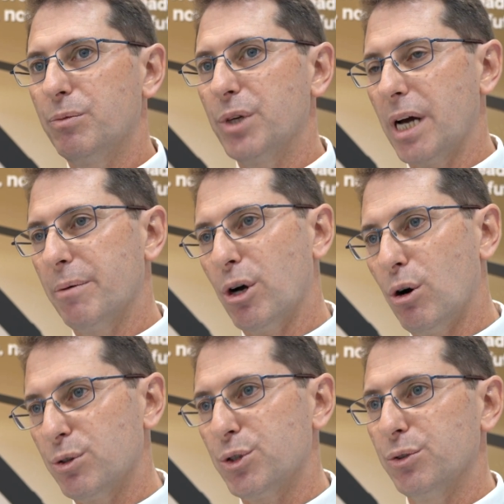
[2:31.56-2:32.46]
coming
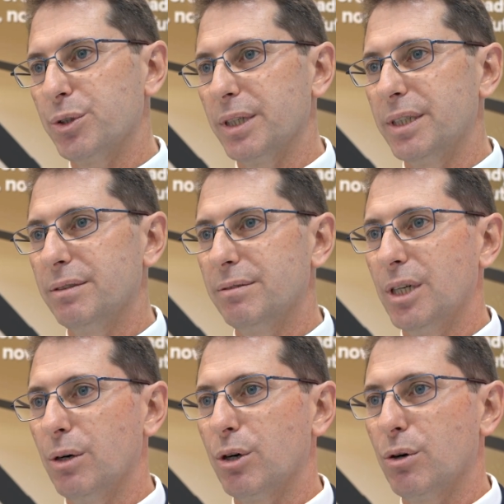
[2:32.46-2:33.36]
horizontally,
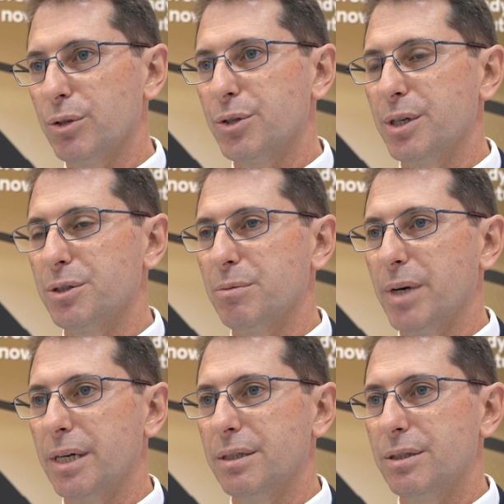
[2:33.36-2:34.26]
across those
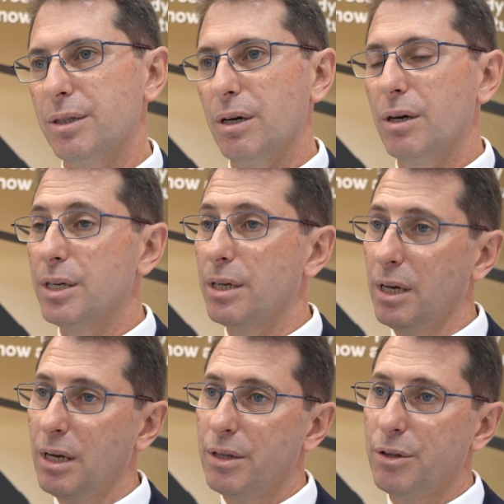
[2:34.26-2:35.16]
domains,
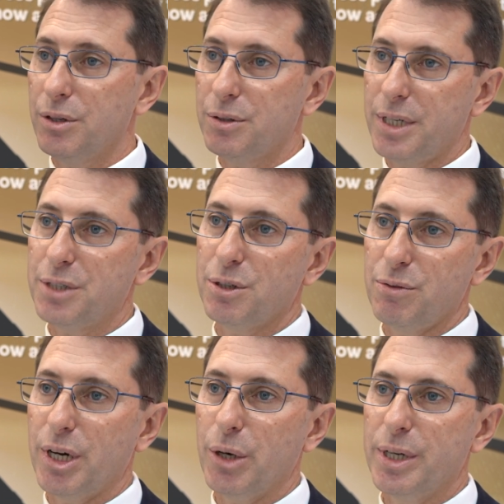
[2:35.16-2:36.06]
the test and
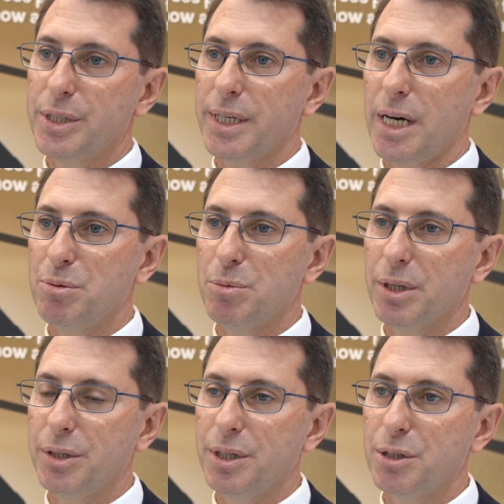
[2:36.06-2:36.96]
evaluation
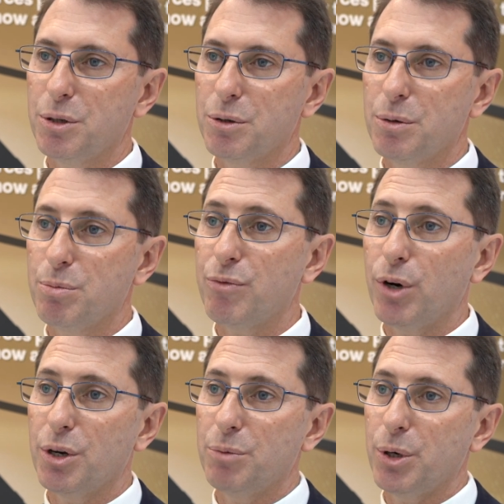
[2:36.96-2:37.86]
capability can
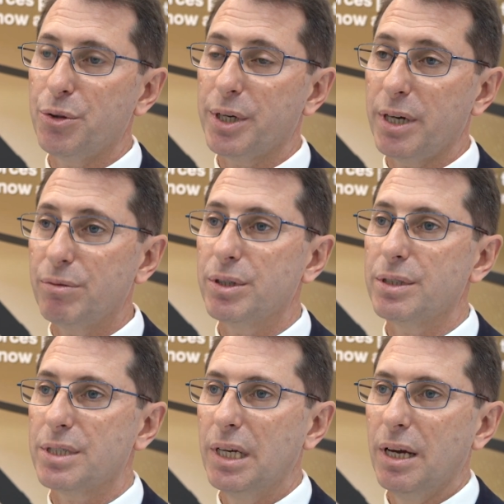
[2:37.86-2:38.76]
provide both a
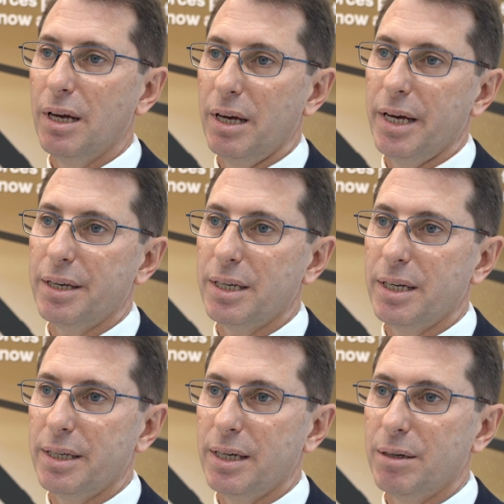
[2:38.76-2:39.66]
governance and
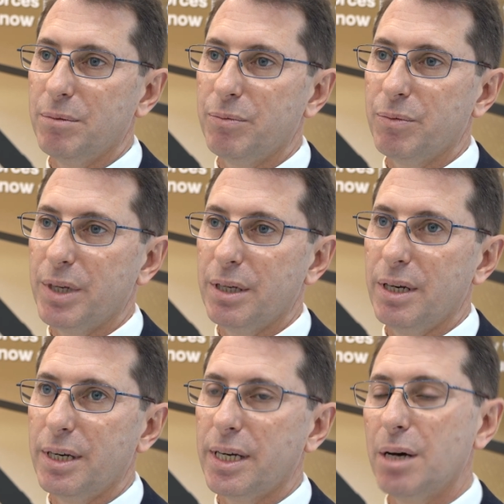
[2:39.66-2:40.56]

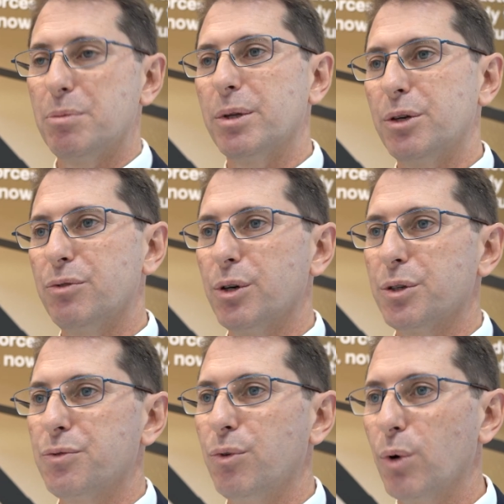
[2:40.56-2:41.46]
a capability
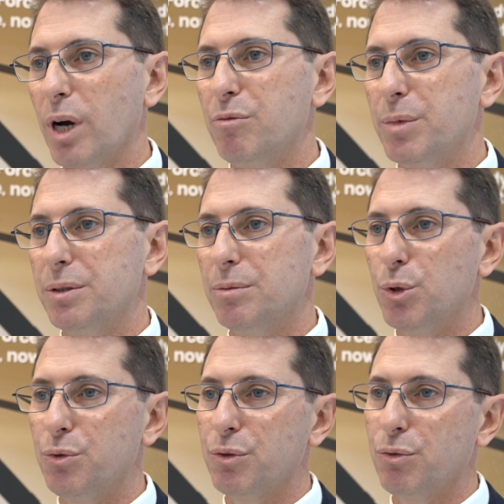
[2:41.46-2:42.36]
focus for government
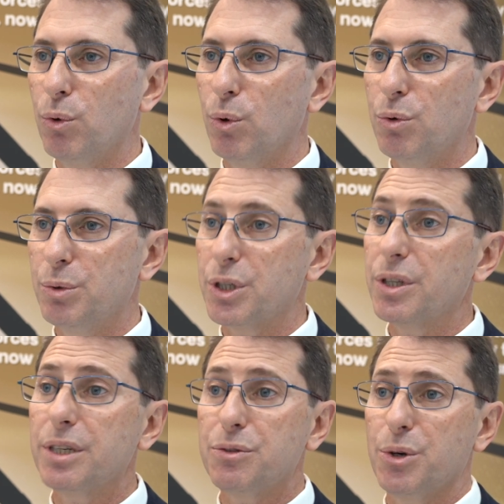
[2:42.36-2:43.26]
moving forward, which I
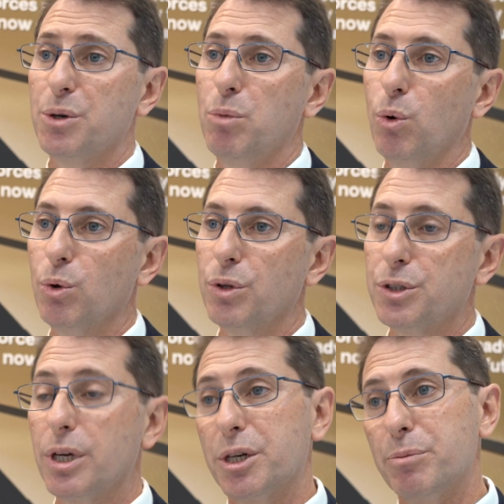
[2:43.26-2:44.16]
think is very
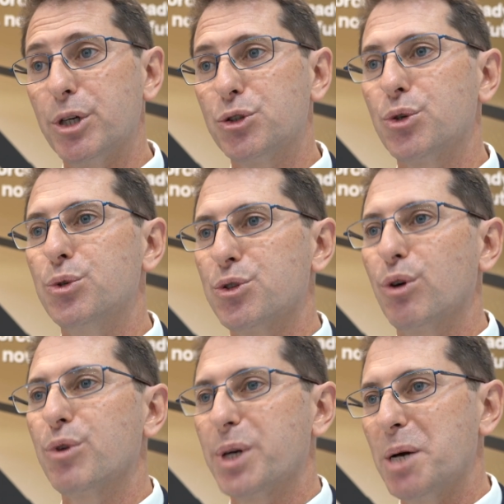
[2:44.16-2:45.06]
important. It can be a true
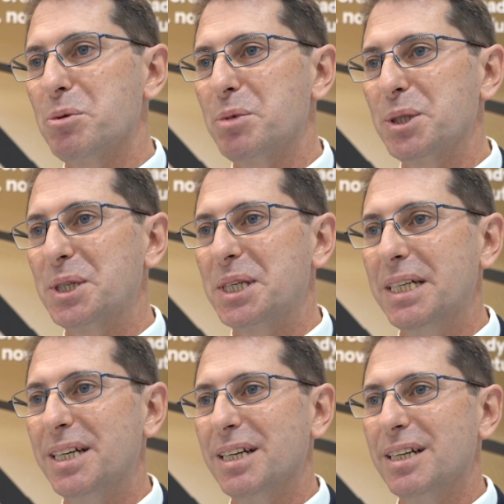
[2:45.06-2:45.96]
sovereign capability
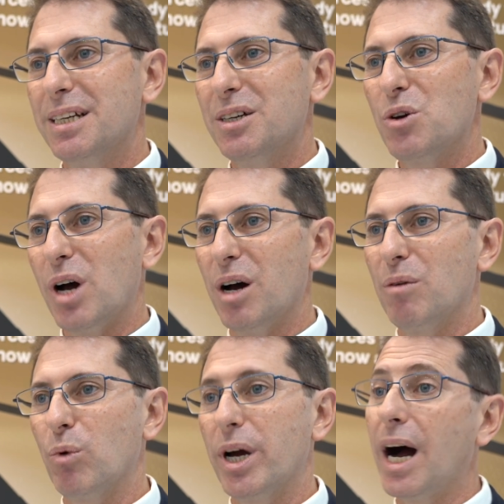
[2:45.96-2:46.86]

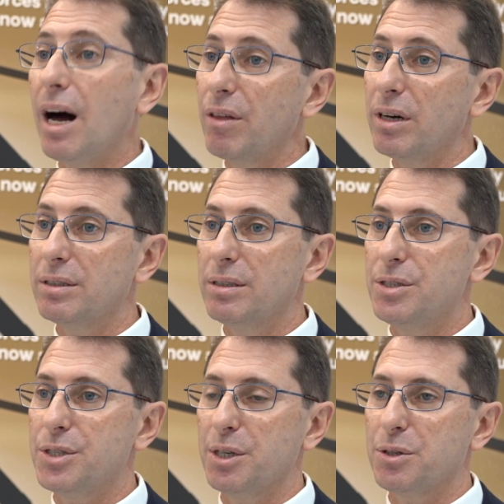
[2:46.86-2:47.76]
where other
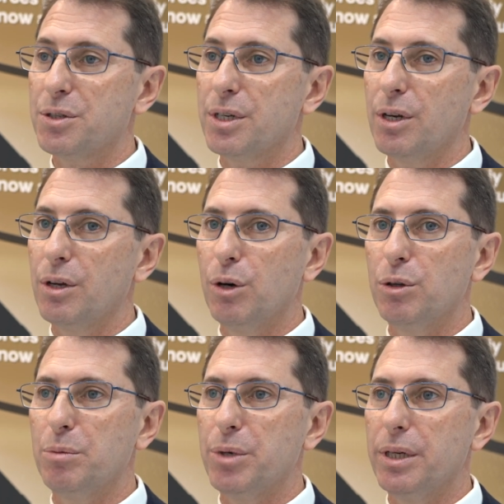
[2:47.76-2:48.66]
SICs can
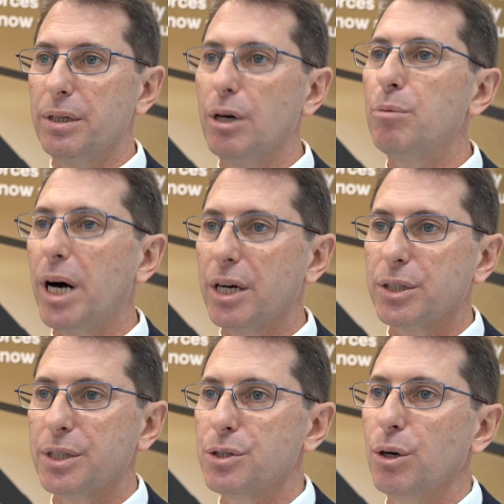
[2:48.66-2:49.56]
only be
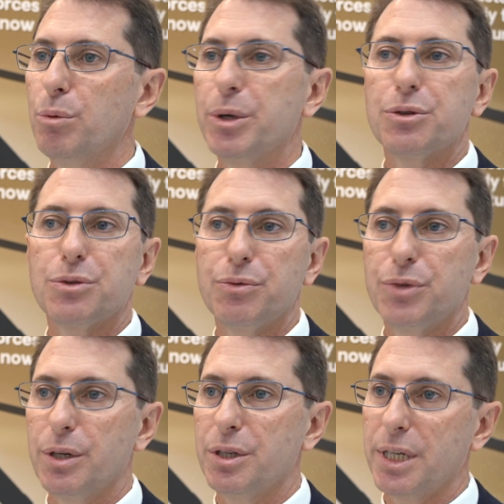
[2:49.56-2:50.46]
partially so because of
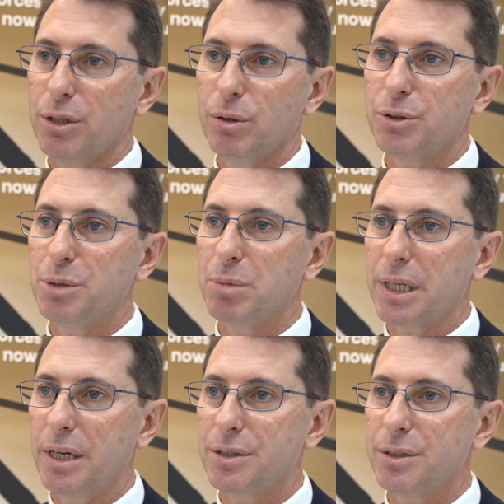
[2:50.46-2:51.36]
the technology
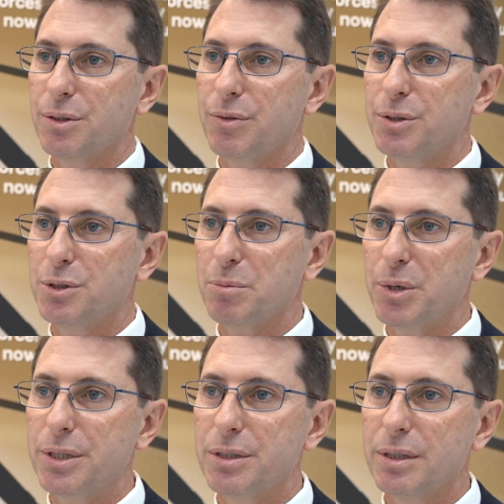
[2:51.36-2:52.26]
implications of those
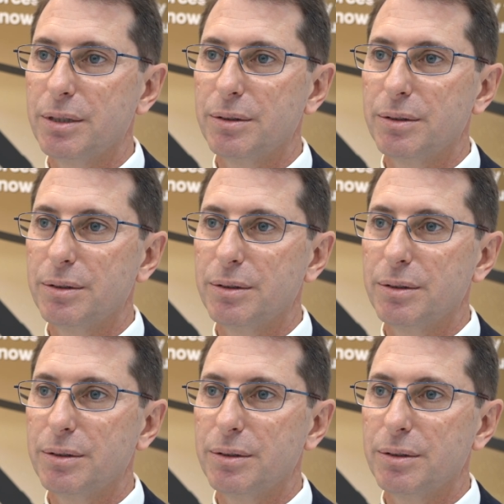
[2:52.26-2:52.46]
SICPs.